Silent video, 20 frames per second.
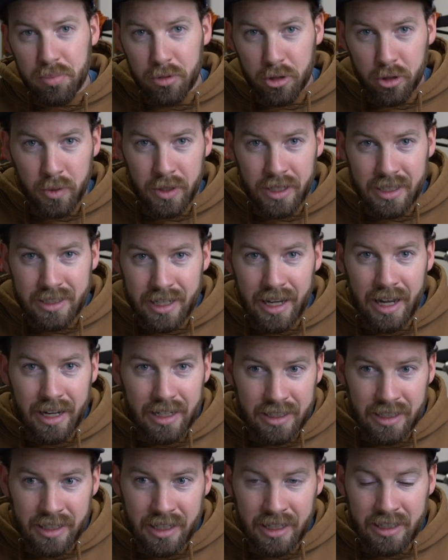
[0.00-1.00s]
brewing
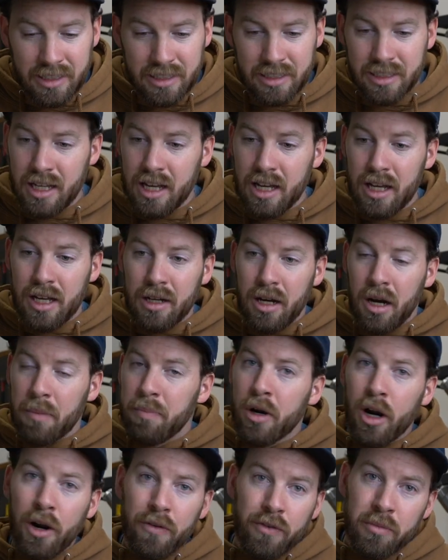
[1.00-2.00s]
techniques,
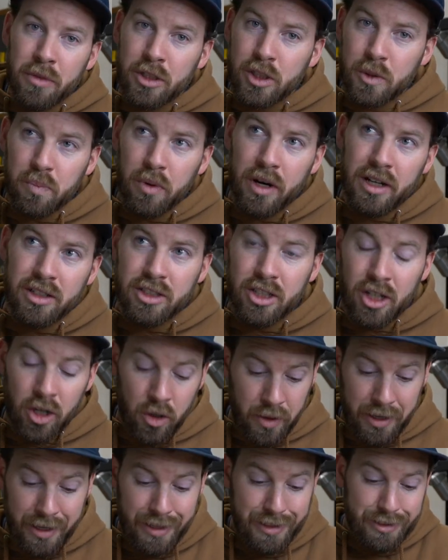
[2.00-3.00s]
apart from
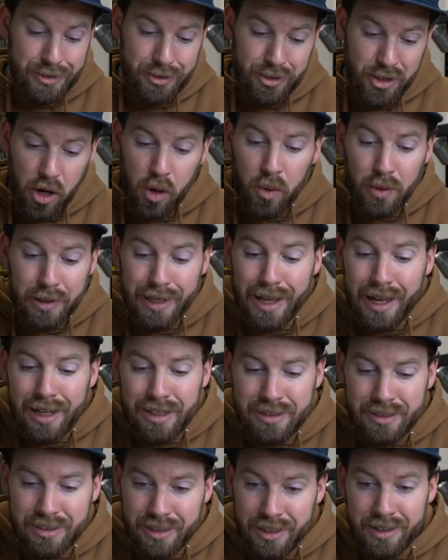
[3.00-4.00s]
espresso, is no
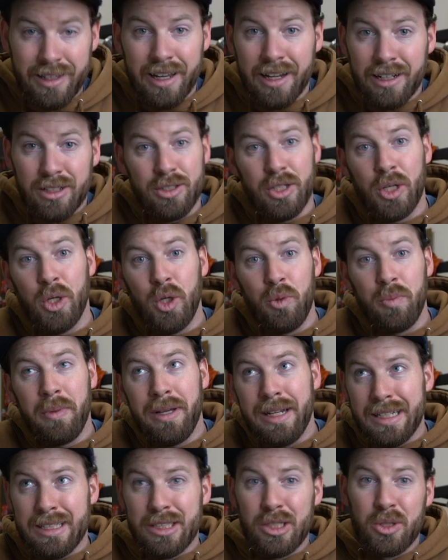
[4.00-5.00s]
less than like 2
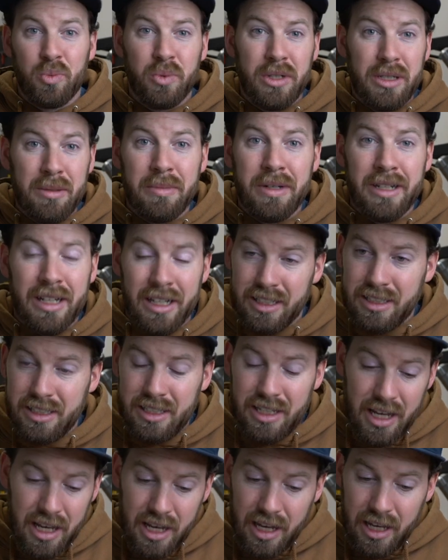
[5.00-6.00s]
minutes, 3
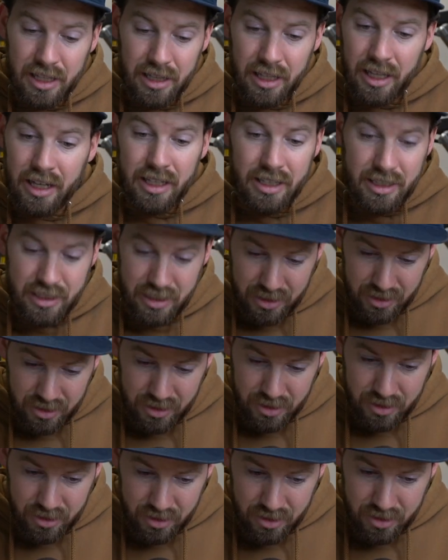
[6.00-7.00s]
minutes. Like,
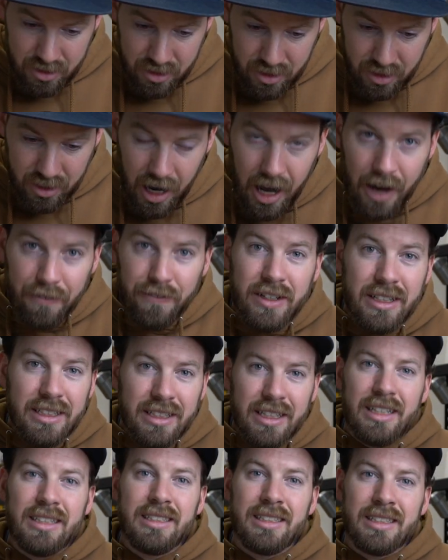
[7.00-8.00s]
coffee
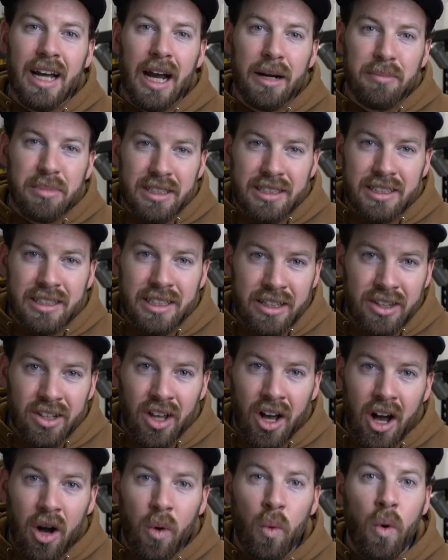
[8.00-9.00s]
needs time to sit in the
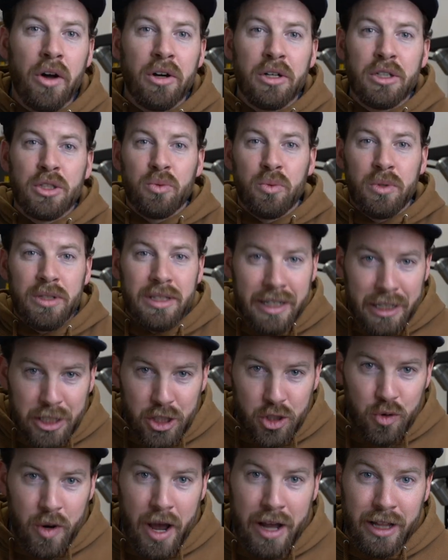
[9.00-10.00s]
hot water to really
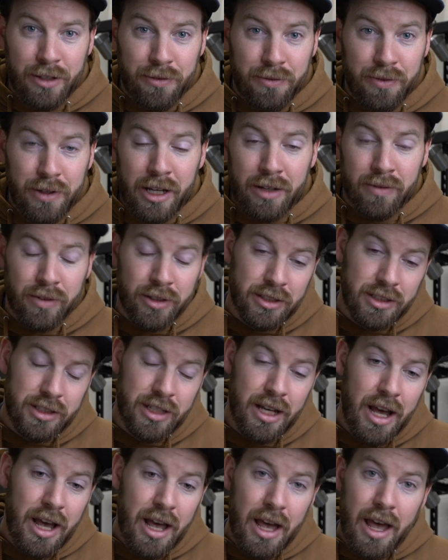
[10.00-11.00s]
extract the flavors.
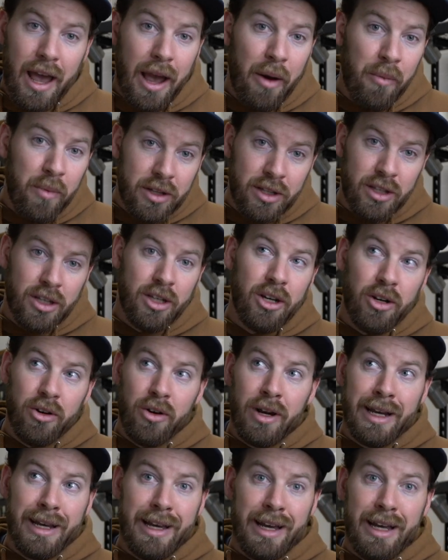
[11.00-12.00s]
And with
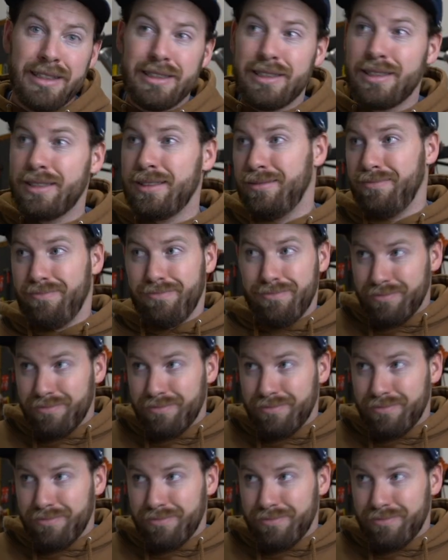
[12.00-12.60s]
Keurig, it's,